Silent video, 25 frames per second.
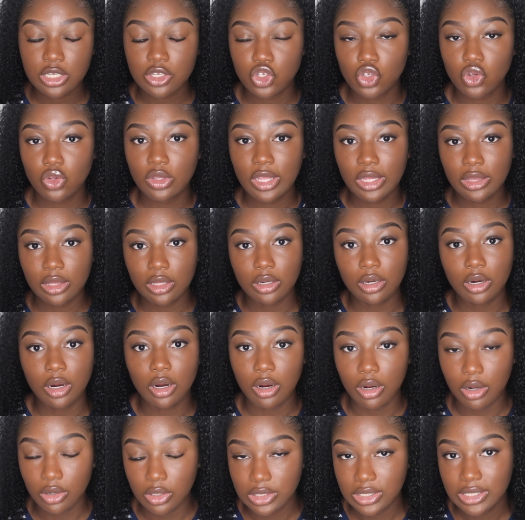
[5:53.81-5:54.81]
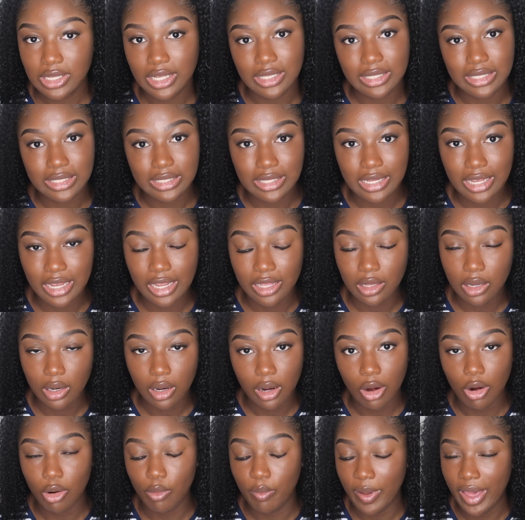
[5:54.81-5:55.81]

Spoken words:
so that the curls can stay and the curl